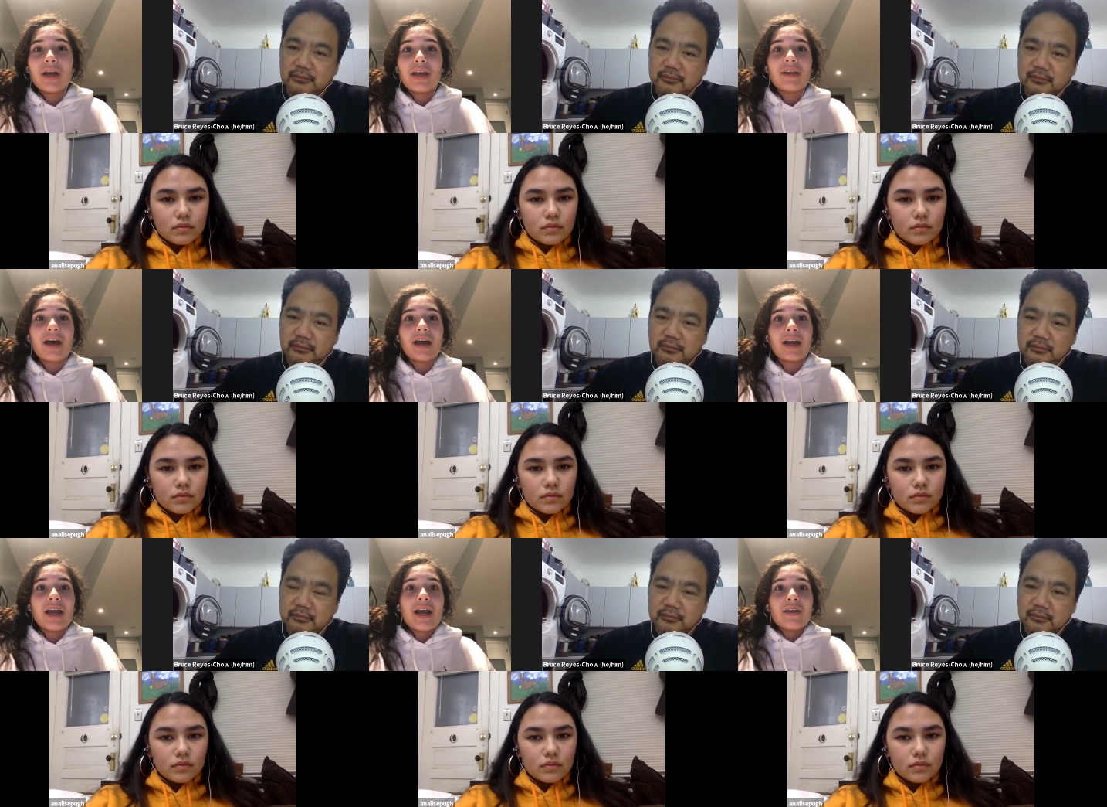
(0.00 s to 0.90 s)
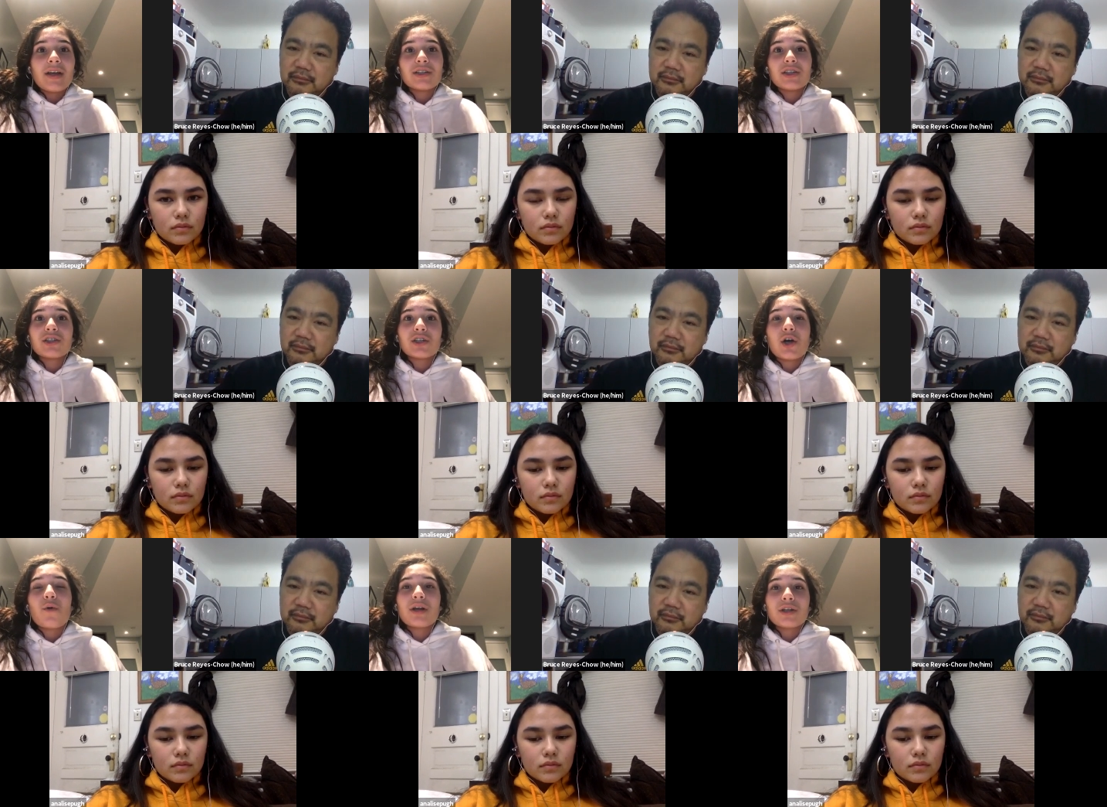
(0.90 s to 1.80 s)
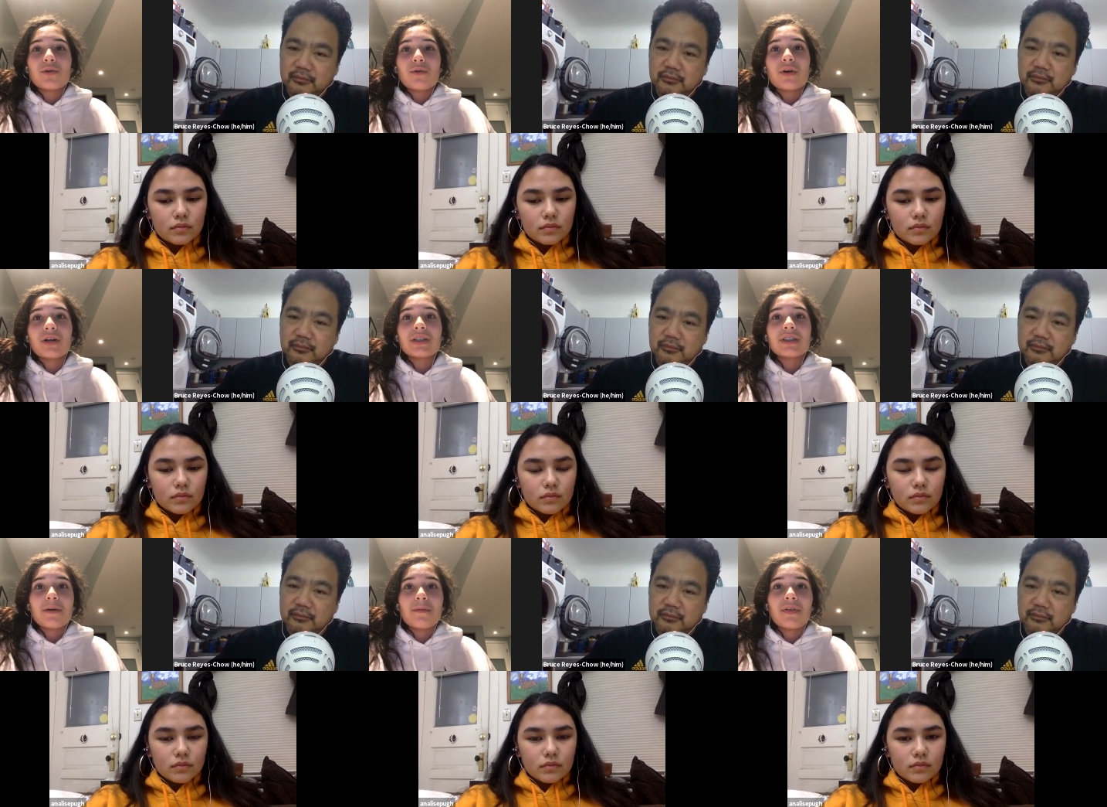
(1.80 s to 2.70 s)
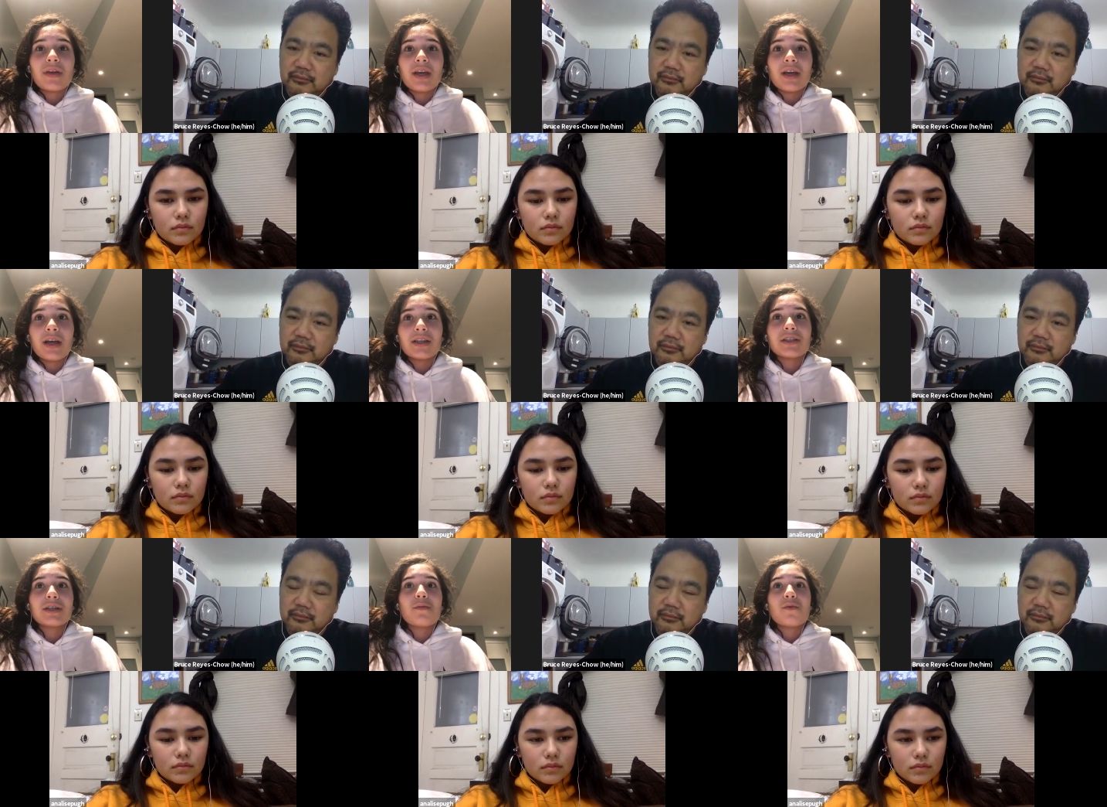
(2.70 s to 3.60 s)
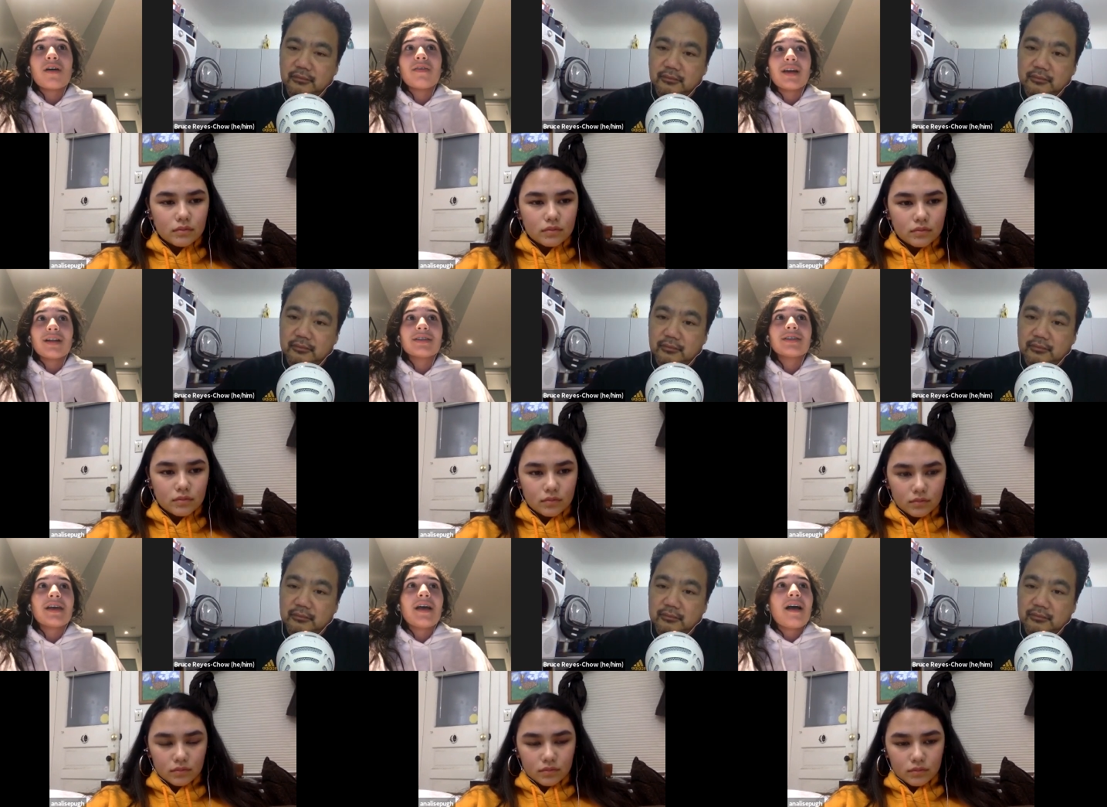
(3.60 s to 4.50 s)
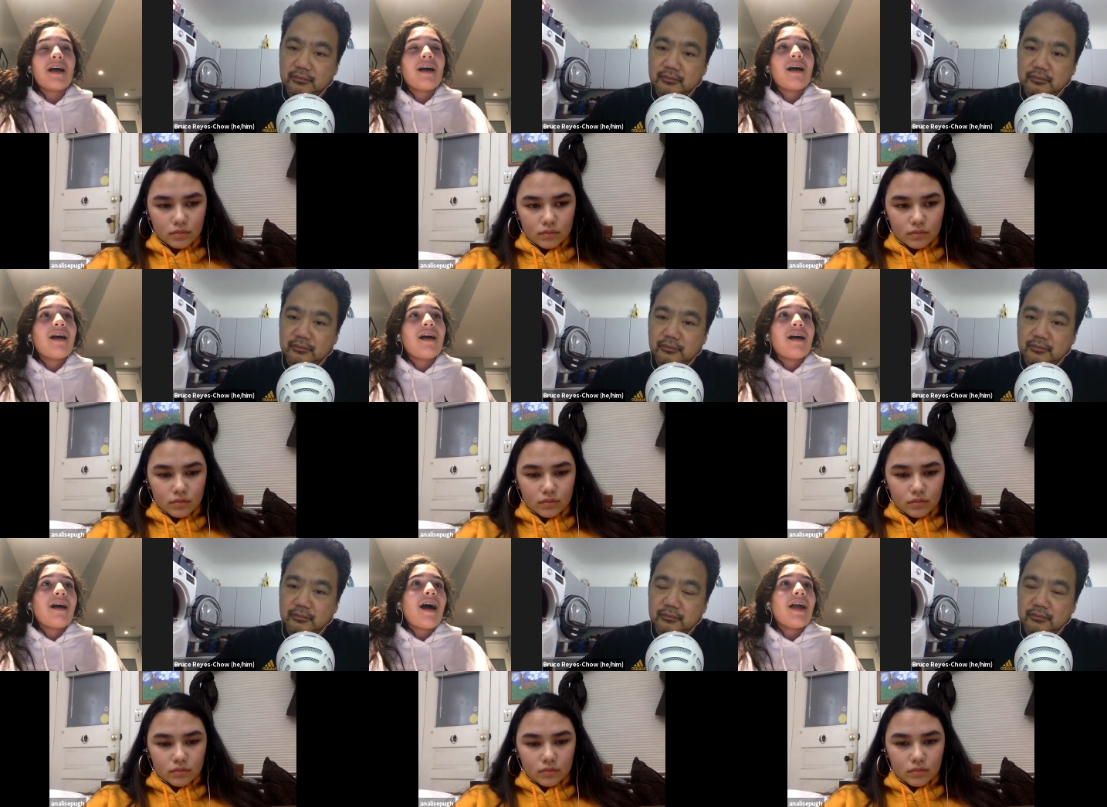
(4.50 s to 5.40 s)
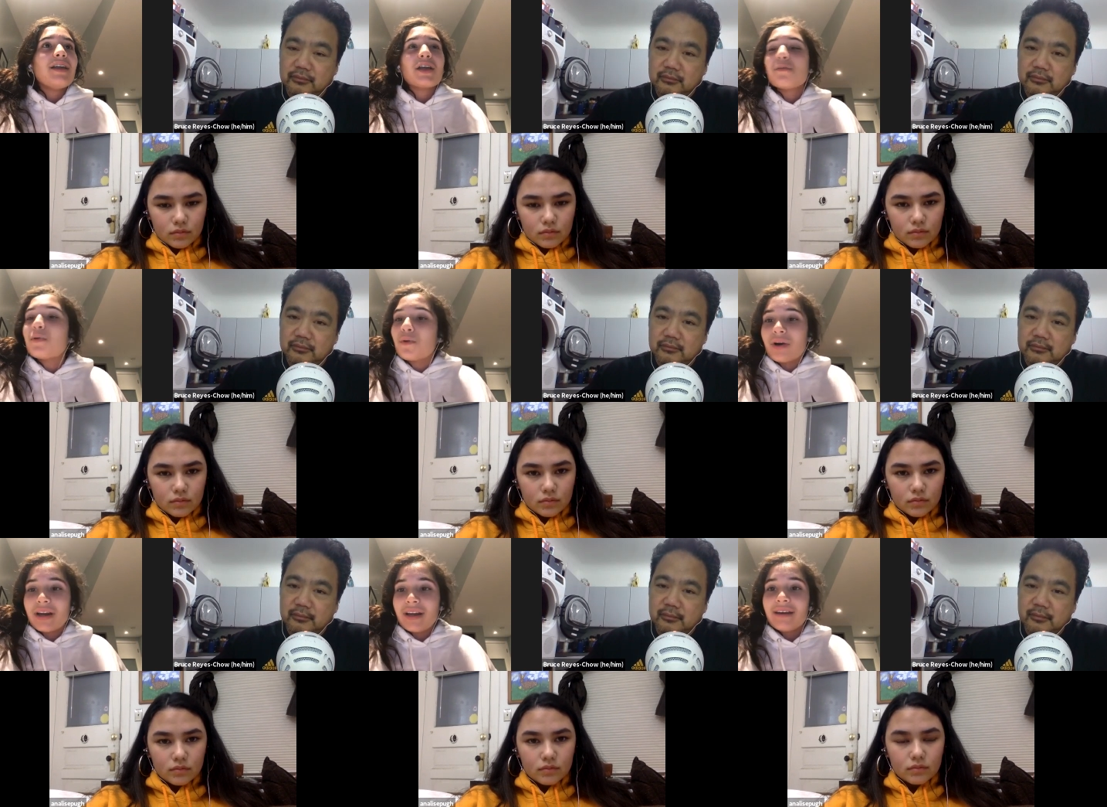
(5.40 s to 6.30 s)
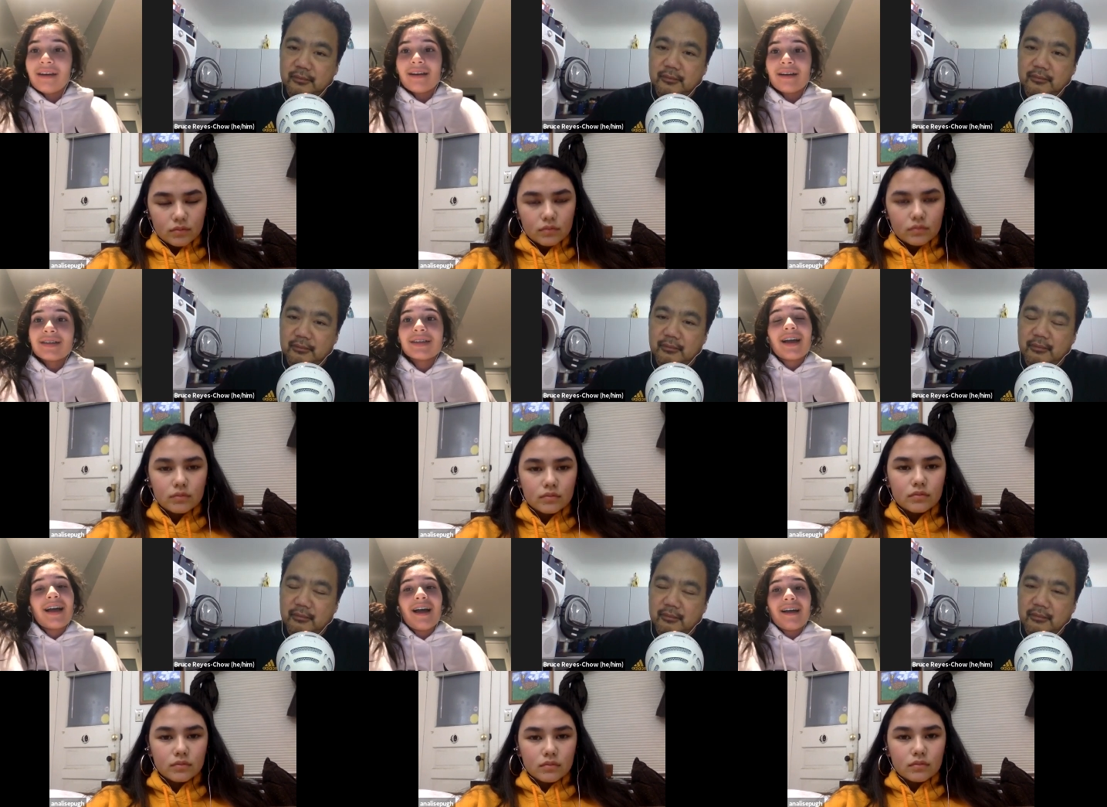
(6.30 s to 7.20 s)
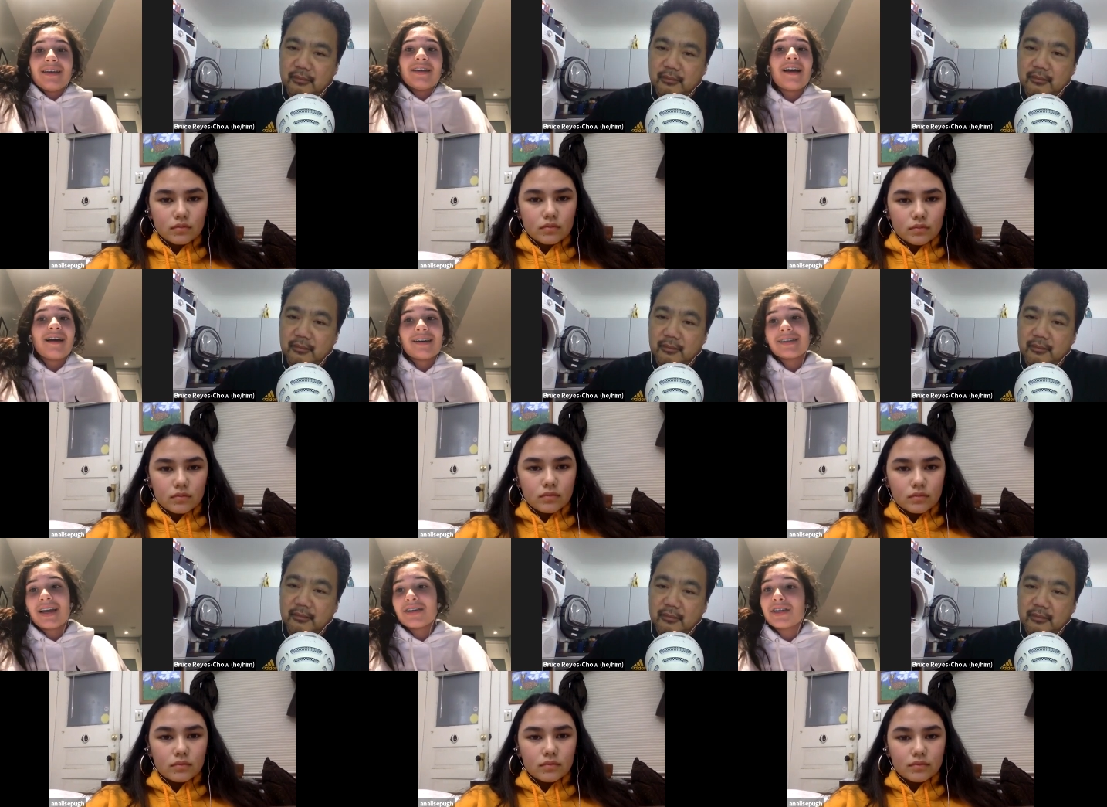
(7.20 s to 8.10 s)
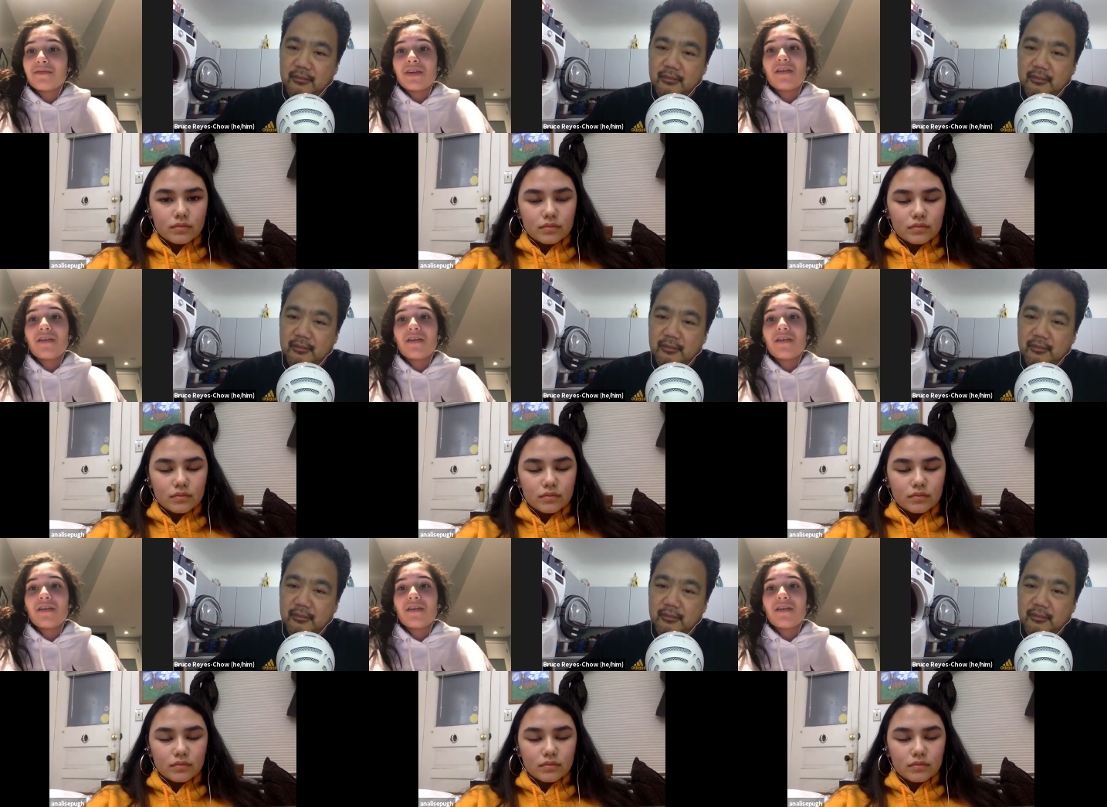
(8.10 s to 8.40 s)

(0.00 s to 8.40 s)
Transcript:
Speaker 1: and that it's just going towards something and someone that's, like, important, because, like, because I just never